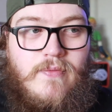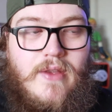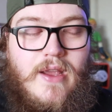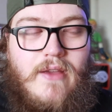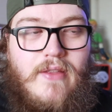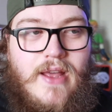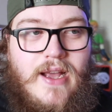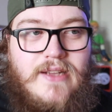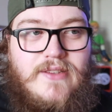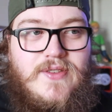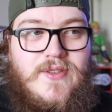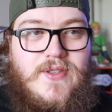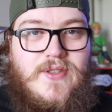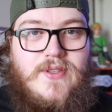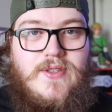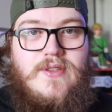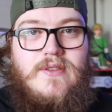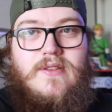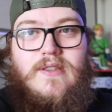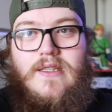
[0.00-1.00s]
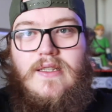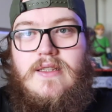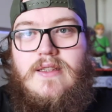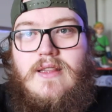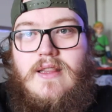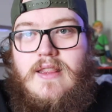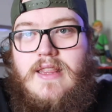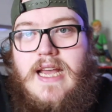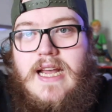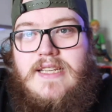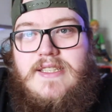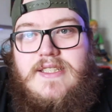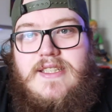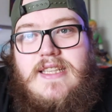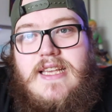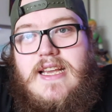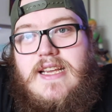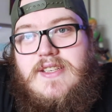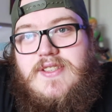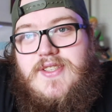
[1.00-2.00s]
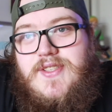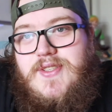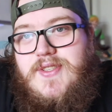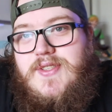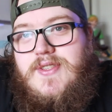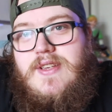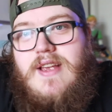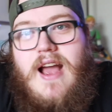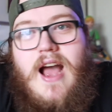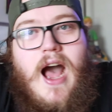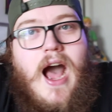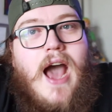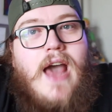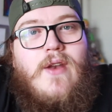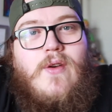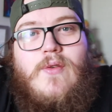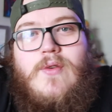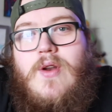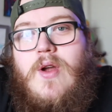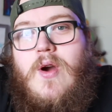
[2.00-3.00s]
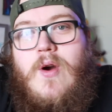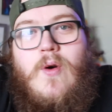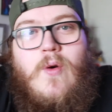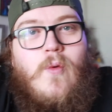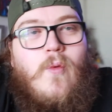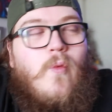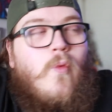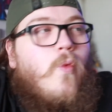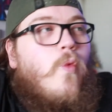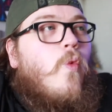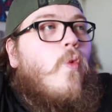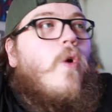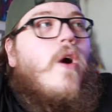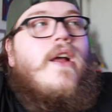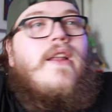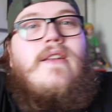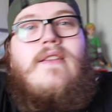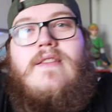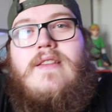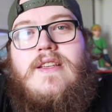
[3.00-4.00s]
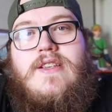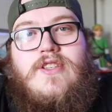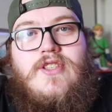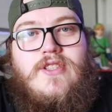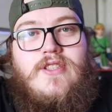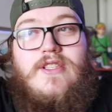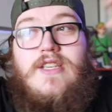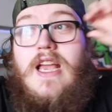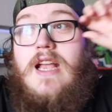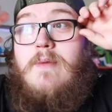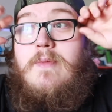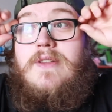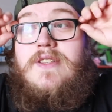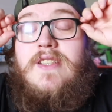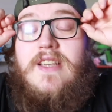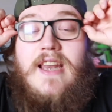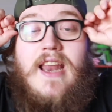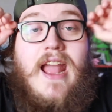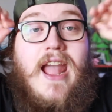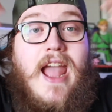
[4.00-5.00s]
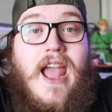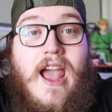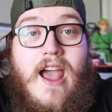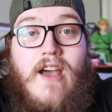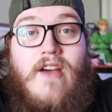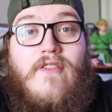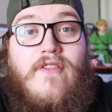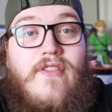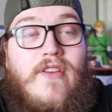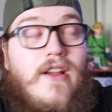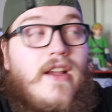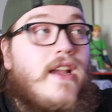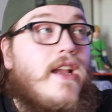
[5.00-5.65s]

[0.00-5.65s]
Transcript: And that's that's this. I don't know what this segment's gonna have.